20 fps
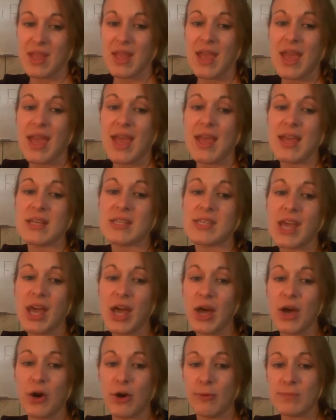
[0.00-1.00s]
is
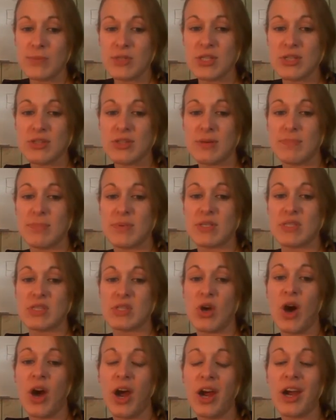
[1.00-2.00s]
home to the
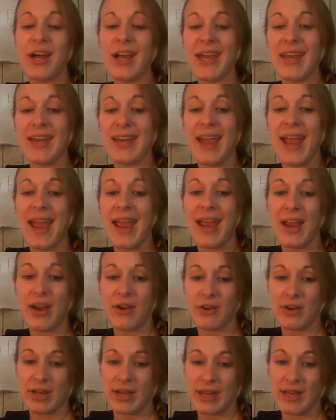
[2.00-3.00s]
bizarre and
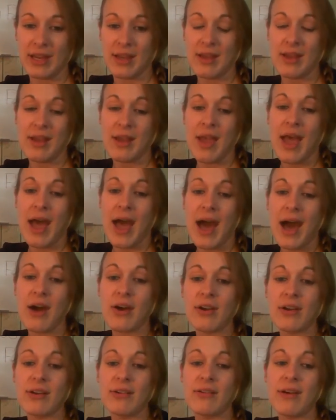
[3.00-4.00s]
hairy
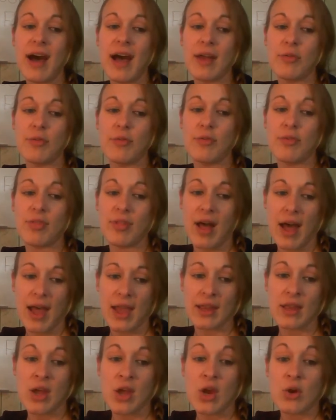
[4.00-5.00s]
alkali
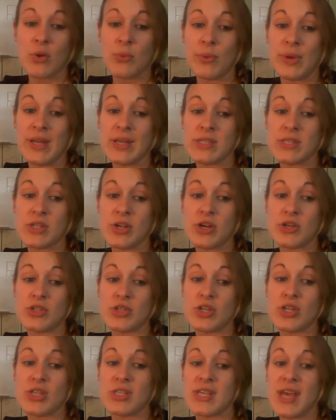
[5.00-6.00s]
fly.
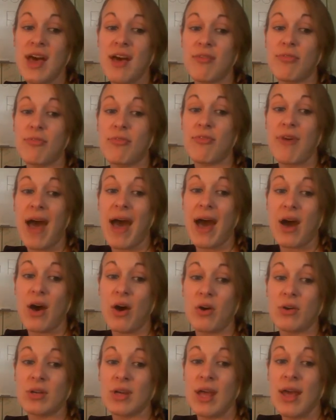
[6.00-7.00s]
Researchers have
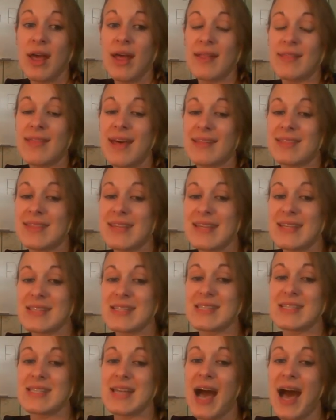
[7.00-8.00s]
found that these
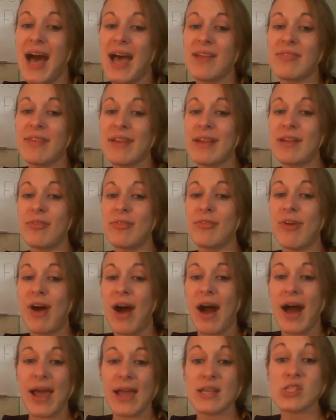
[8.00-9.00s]
diving
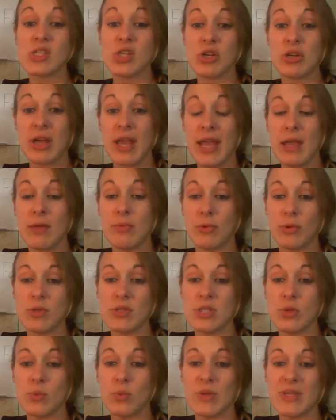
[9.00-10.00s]
flies are able
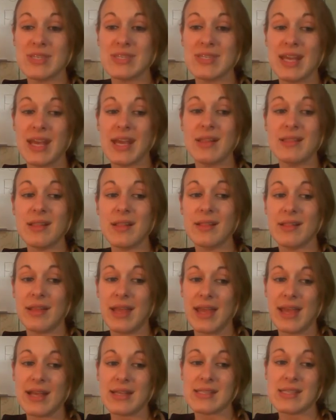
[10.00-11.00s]
to withstand the
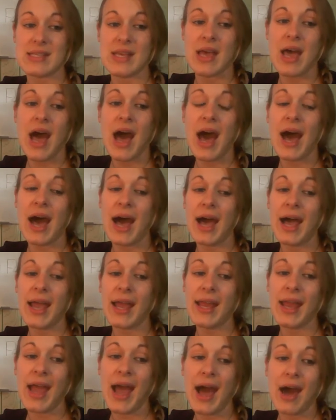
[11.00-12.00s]
lake's
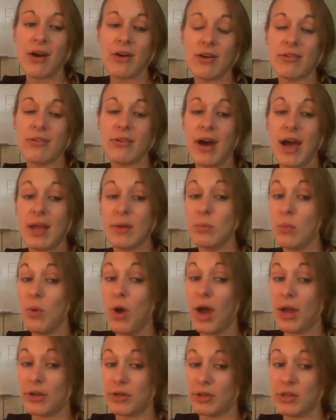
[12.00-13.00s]
high alkaline
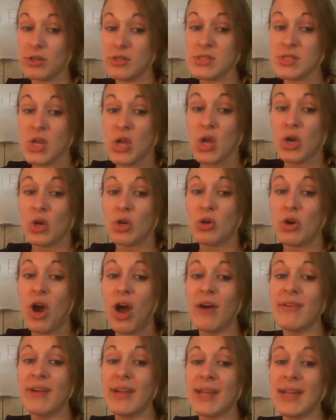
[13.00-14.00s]
waters,
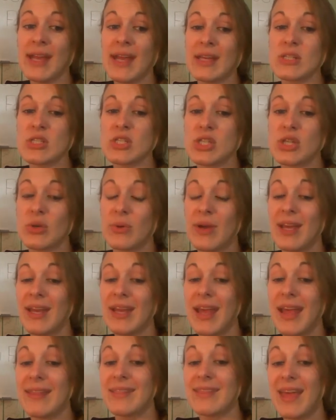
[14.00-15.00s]
crawling into it
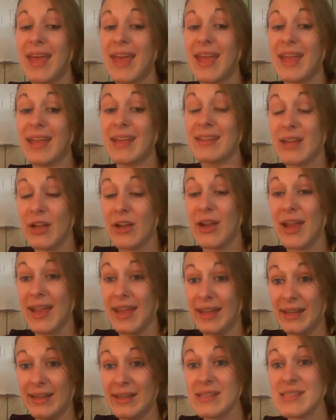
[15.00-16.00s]
and laying their
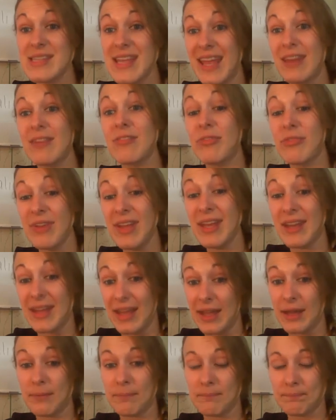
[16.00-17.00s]
eggs and
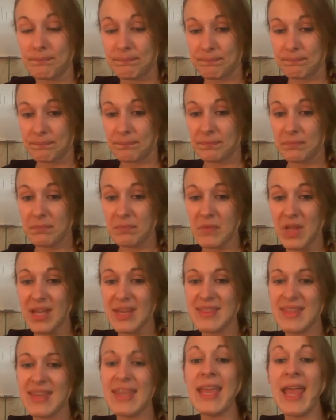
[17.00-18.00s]
feeding.
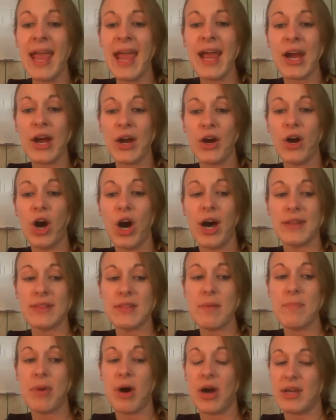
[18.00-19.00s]
The hair on
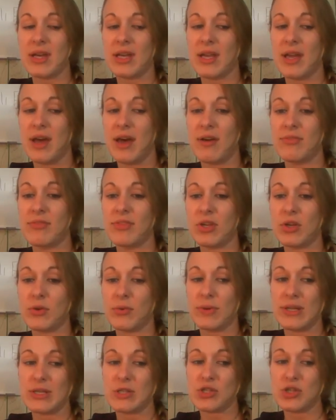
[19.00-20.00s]
the body of the
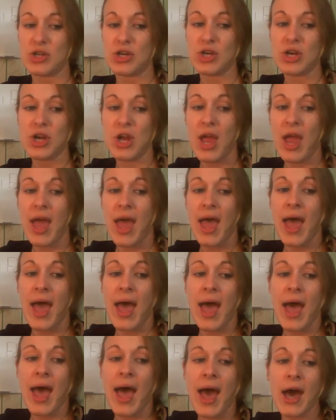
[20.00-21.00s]
creature
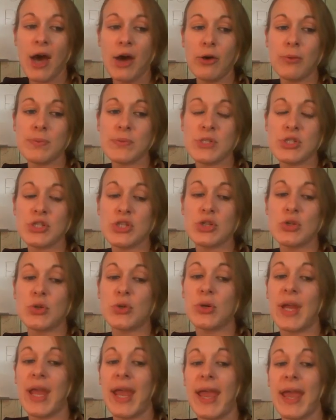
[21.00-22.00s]
helps to
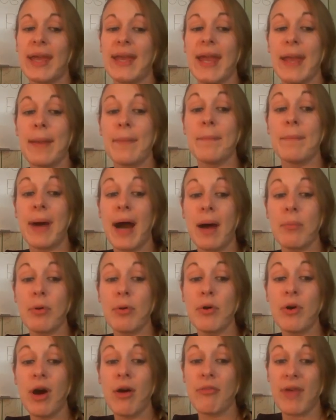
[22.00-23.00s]
create a
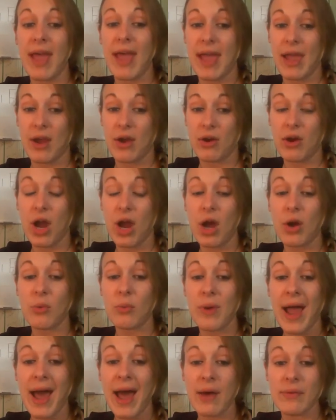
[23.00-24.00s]
bubble of air
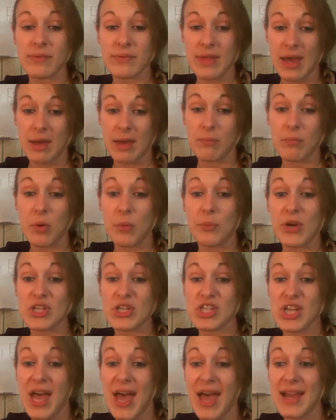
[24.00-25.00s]
around them,
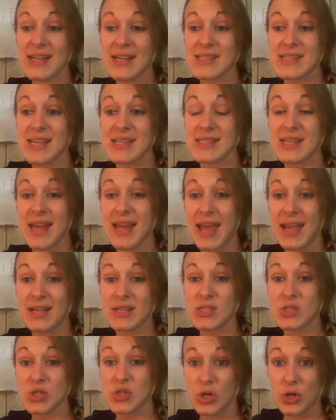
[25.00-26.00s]
which acts as an
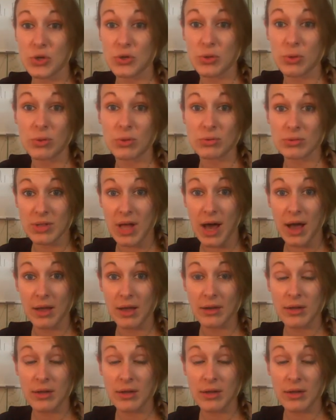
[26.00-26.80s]
external lung.